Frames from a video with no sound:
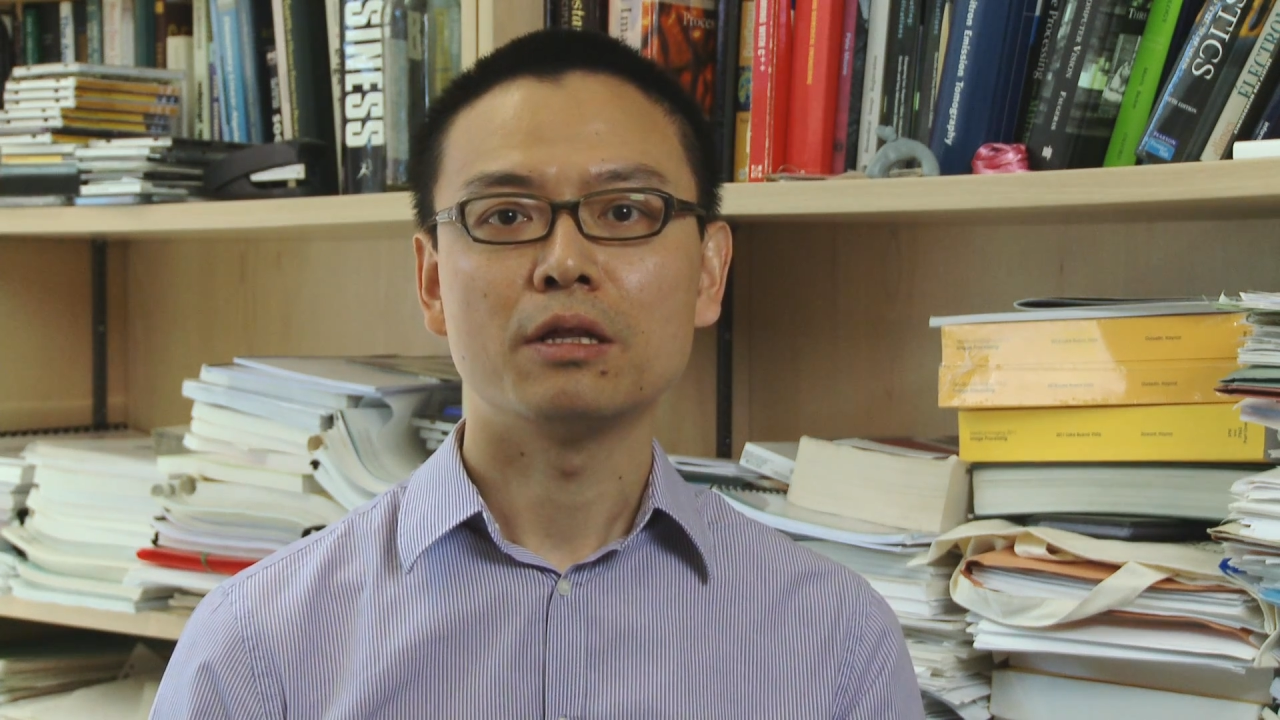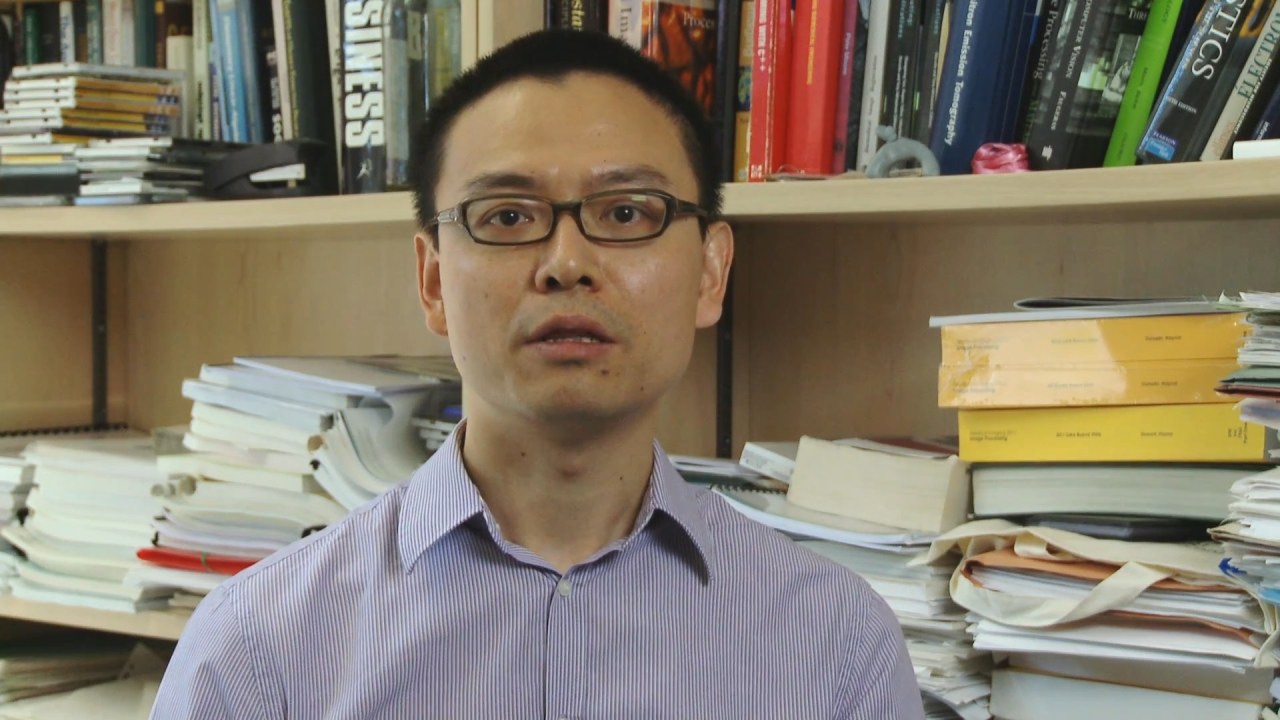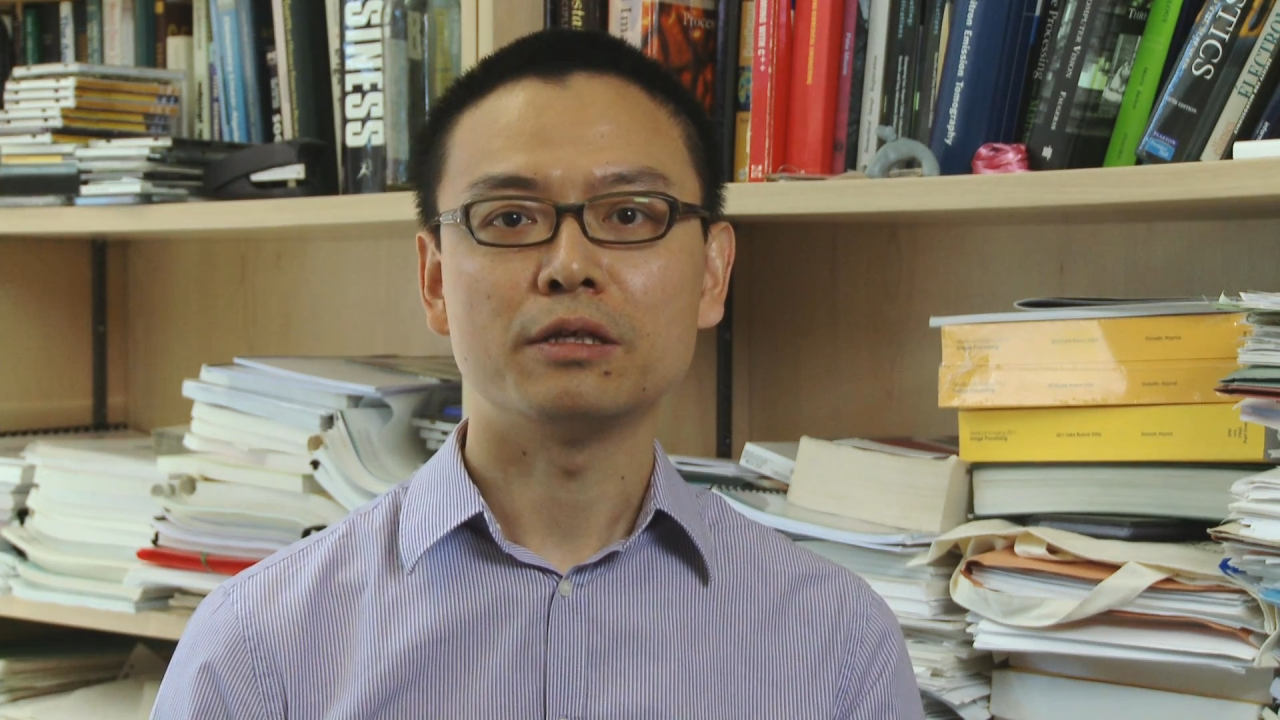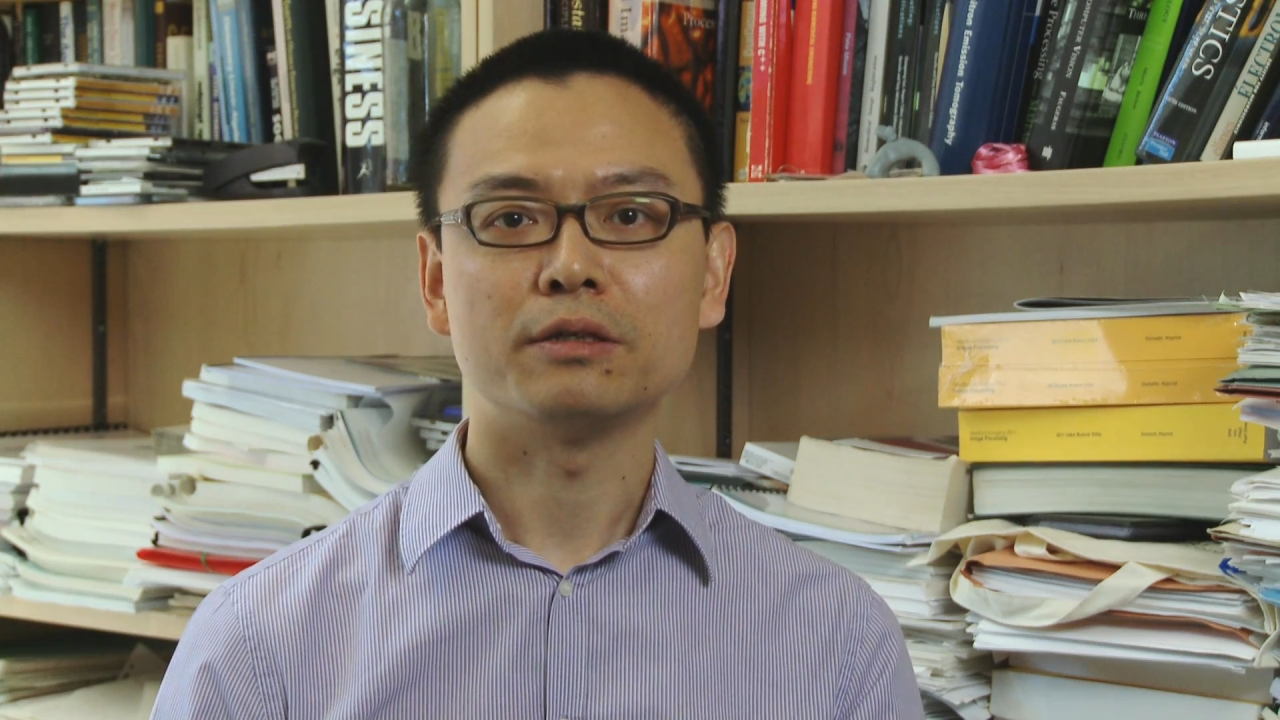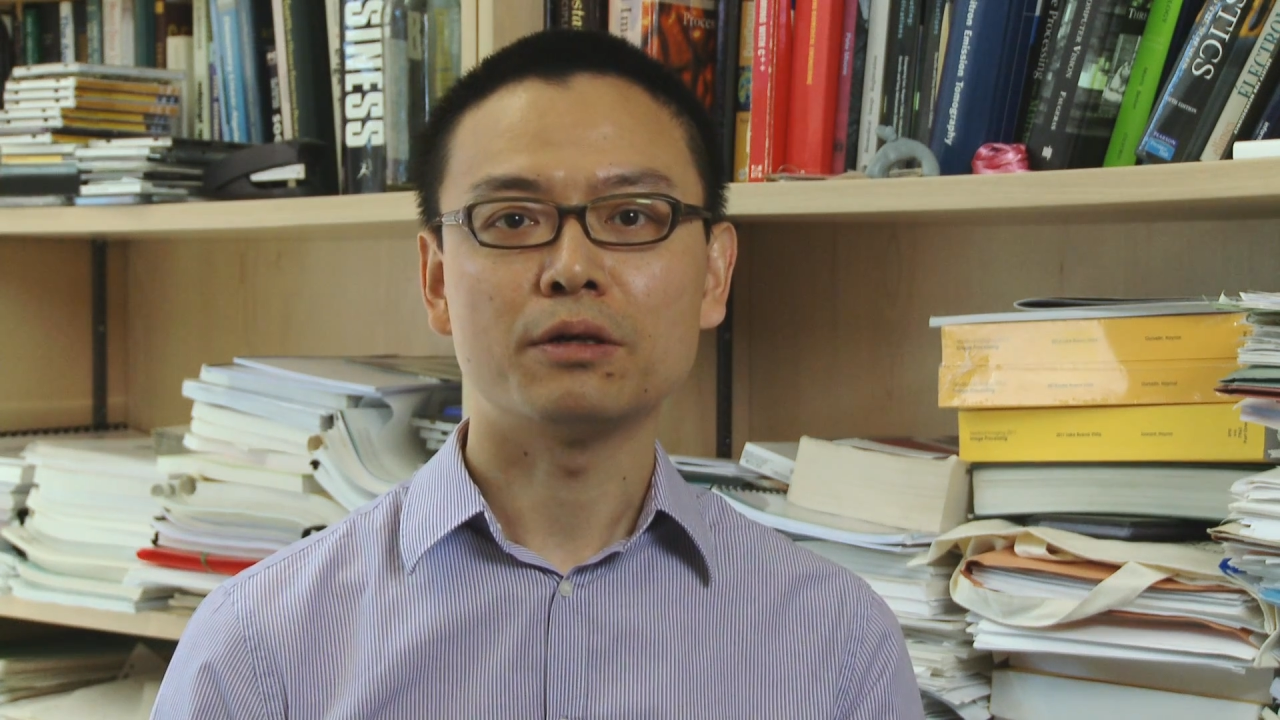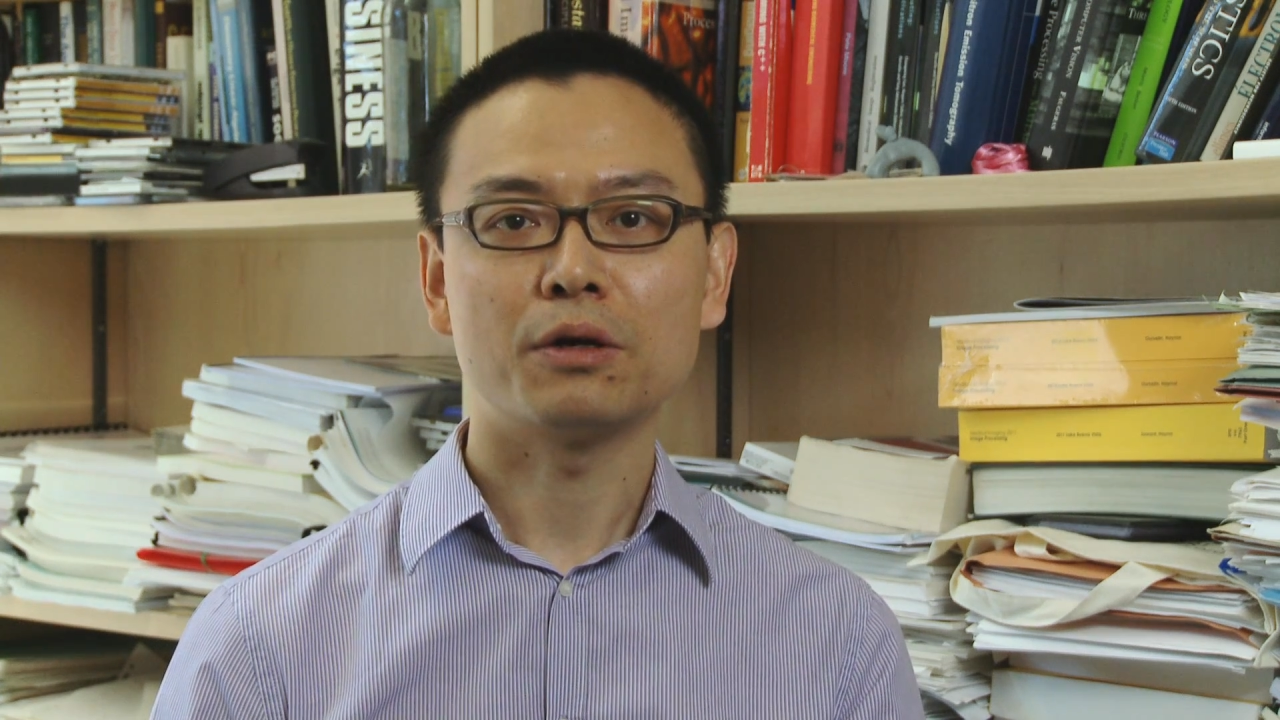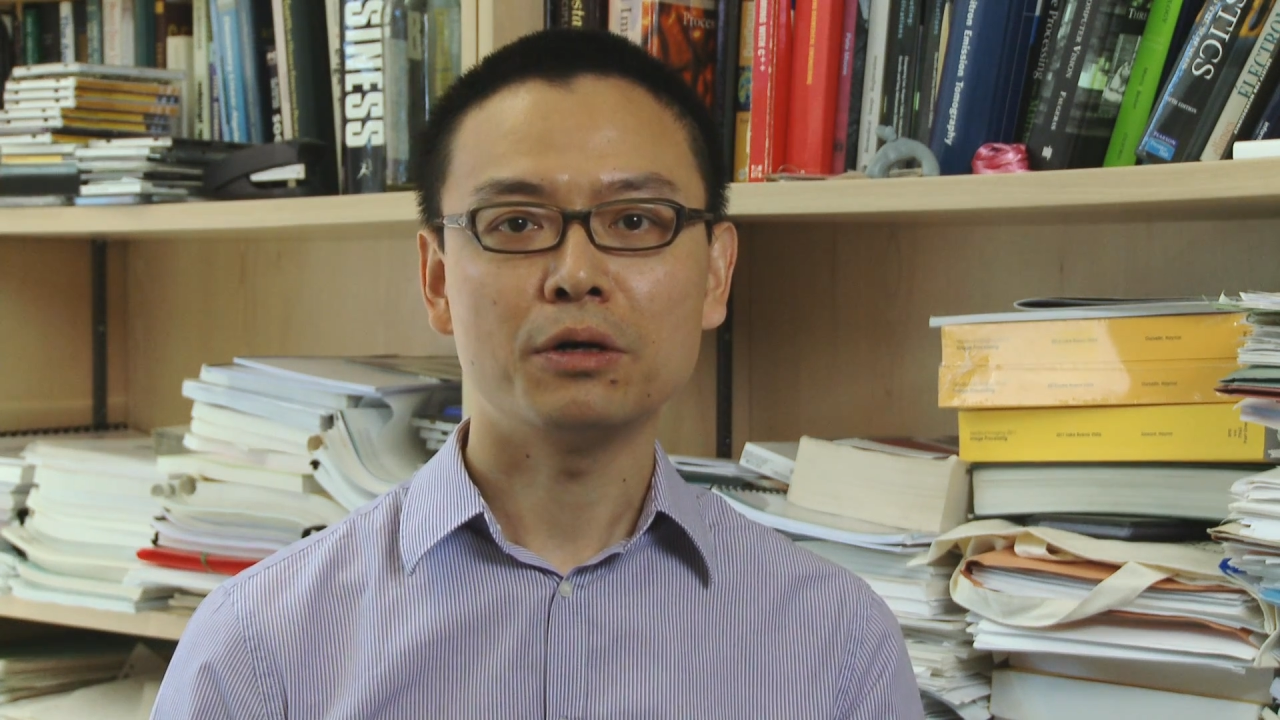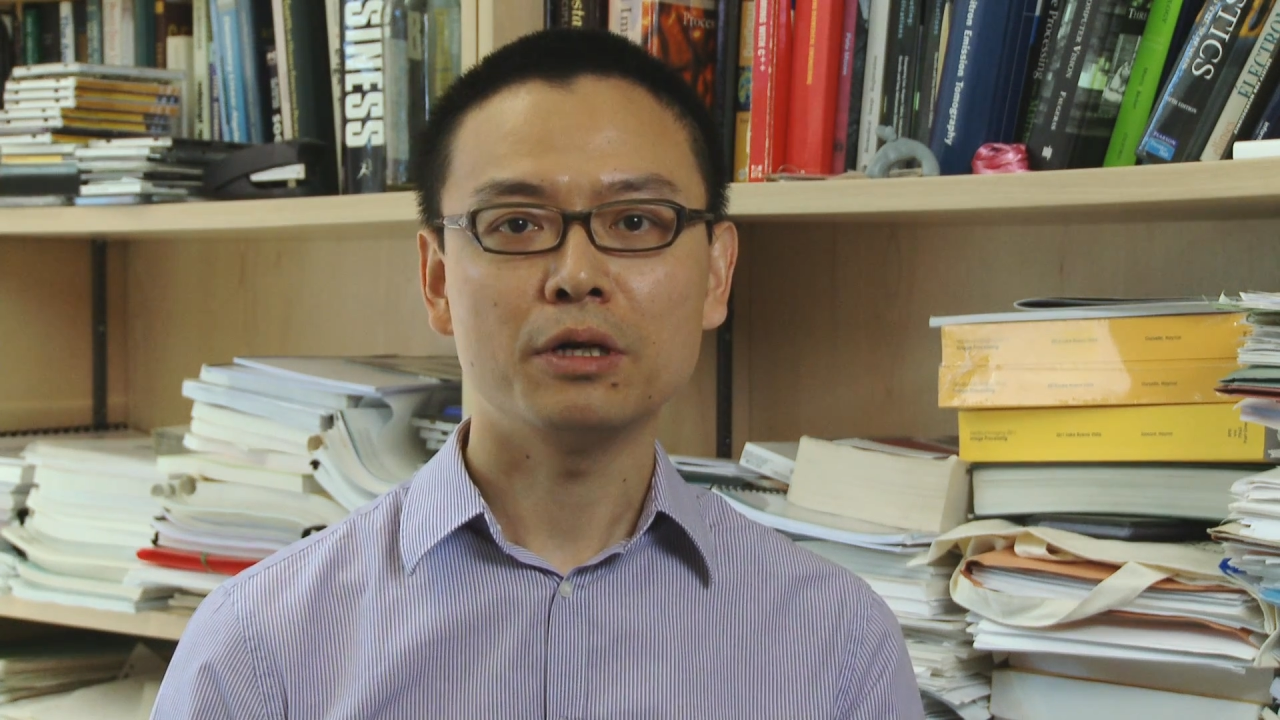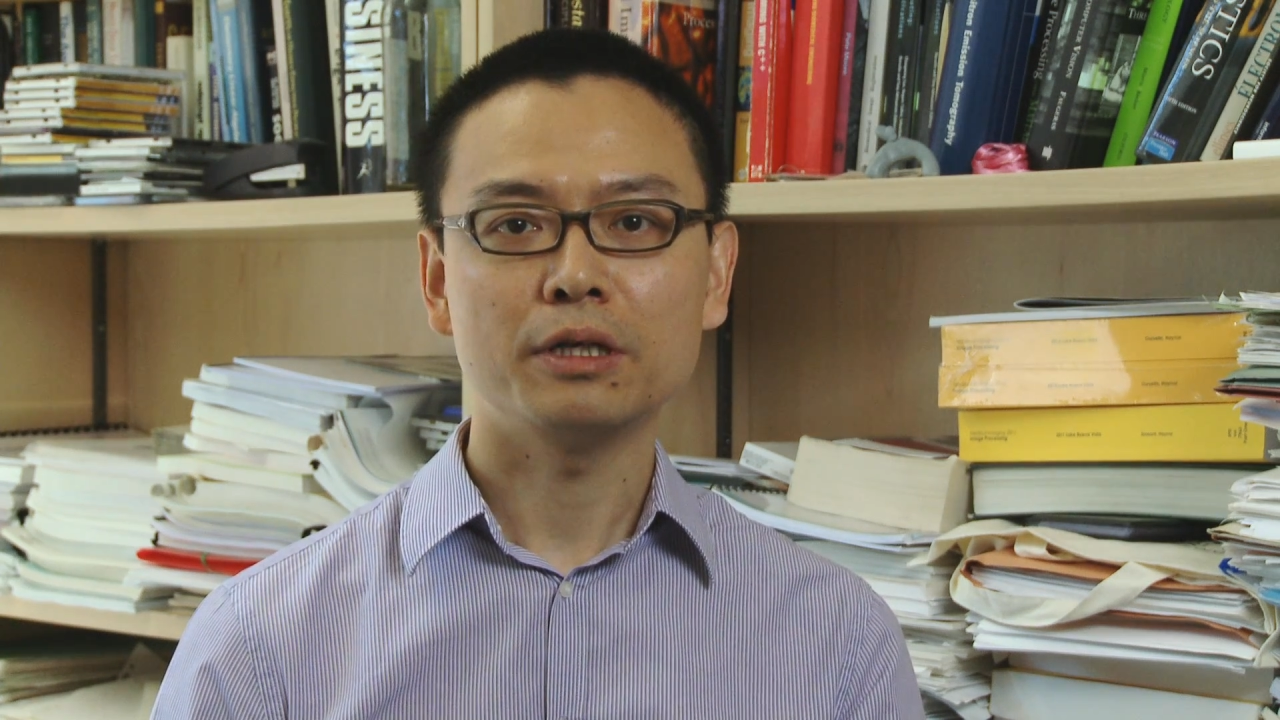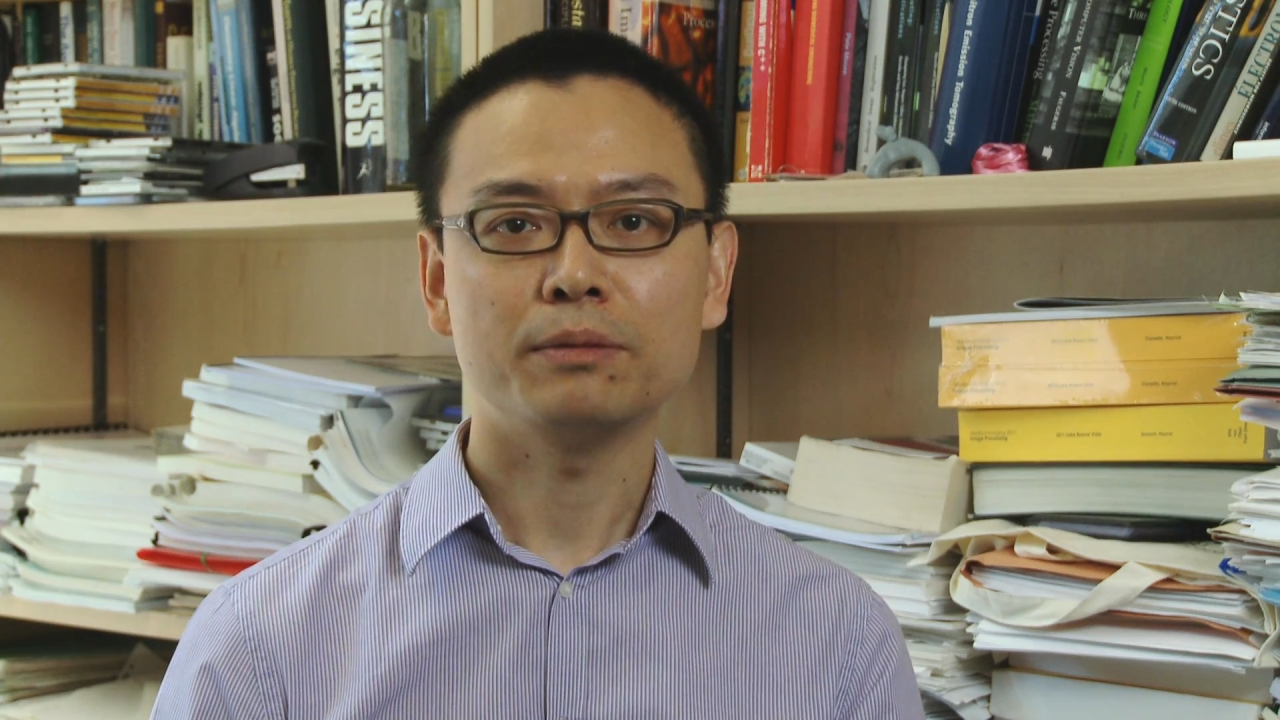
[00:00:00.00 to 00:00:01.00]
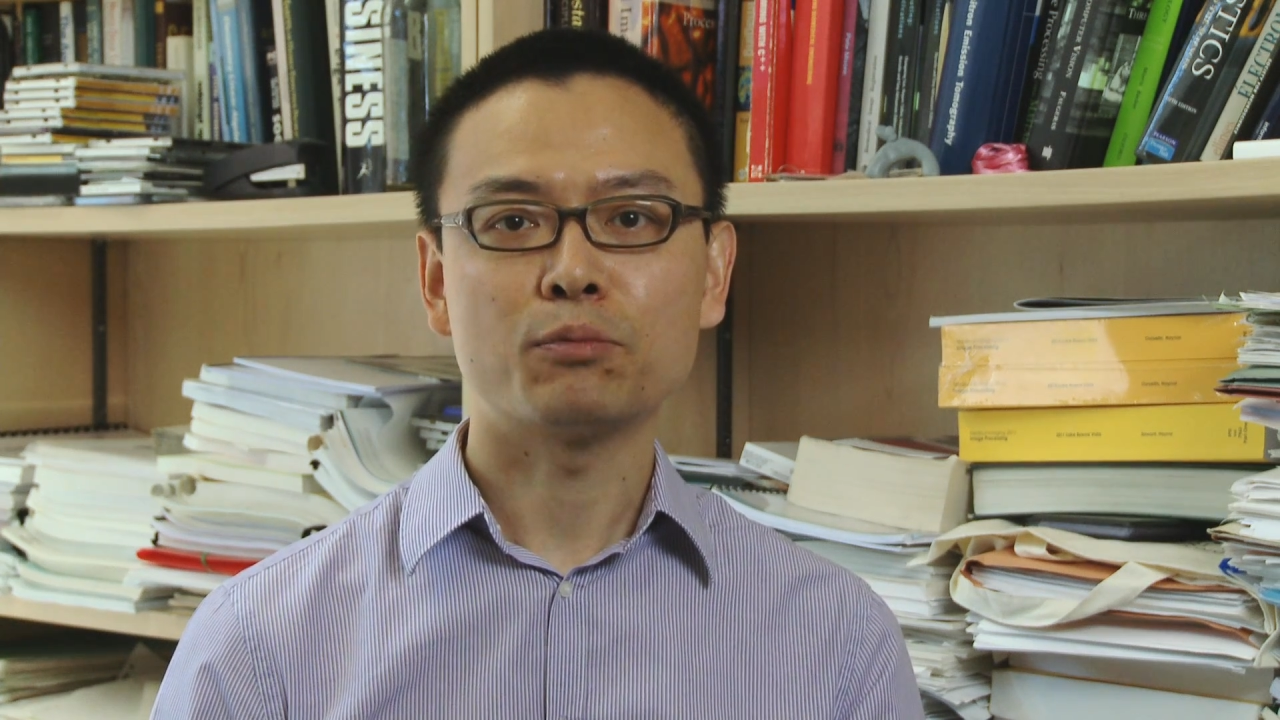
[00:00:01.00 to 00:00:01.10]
the early